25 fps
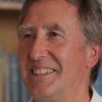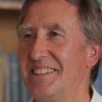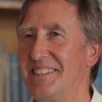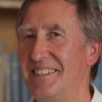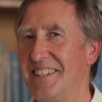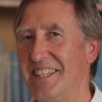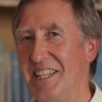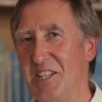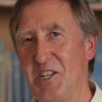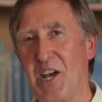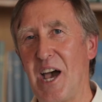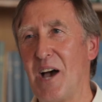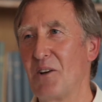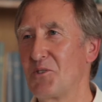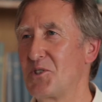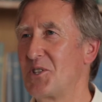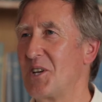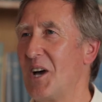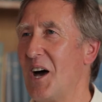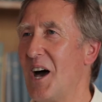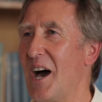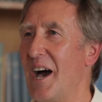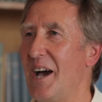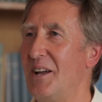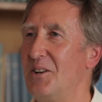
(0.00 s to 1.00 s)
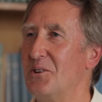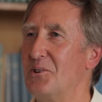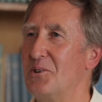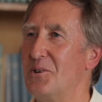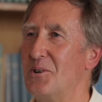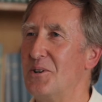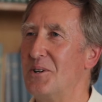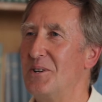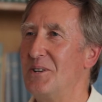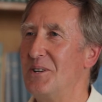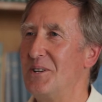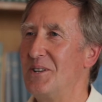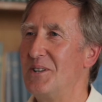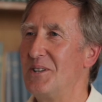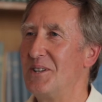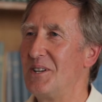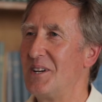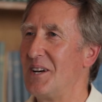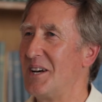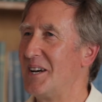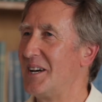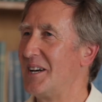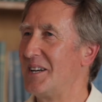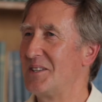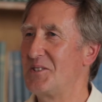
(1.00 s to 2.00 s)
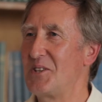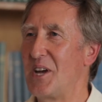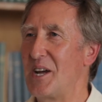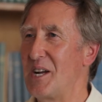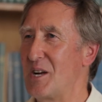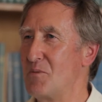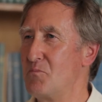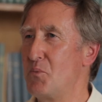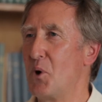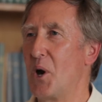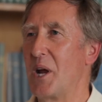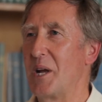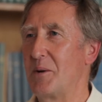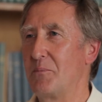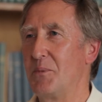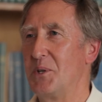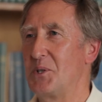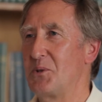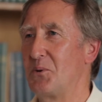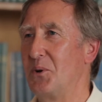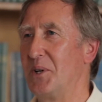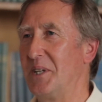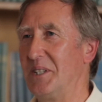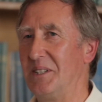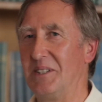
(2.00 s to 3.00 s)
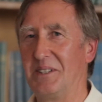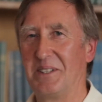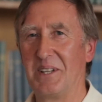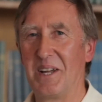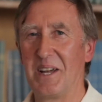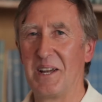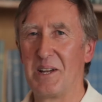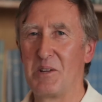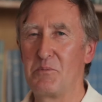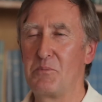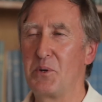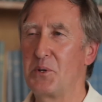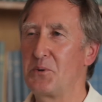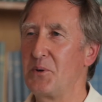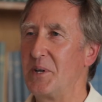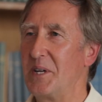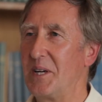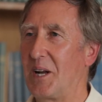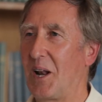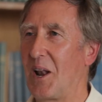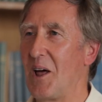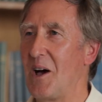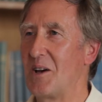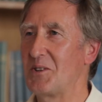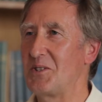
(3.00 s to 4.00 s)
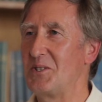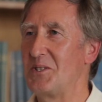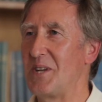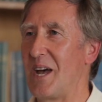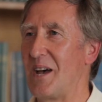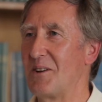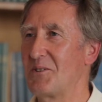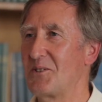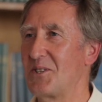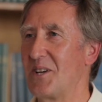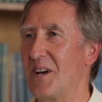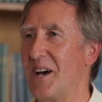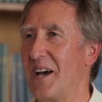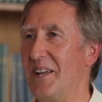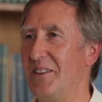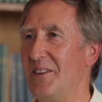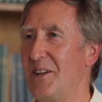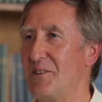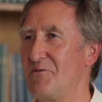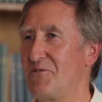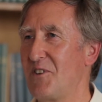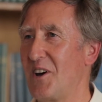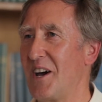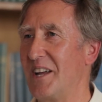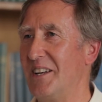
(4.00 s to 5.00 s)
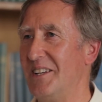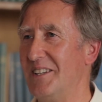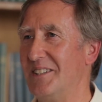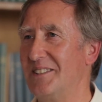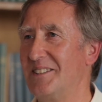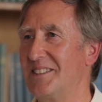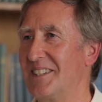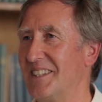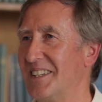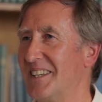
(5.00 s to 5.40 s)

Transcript: eat outside or take a break between classes outside, they find it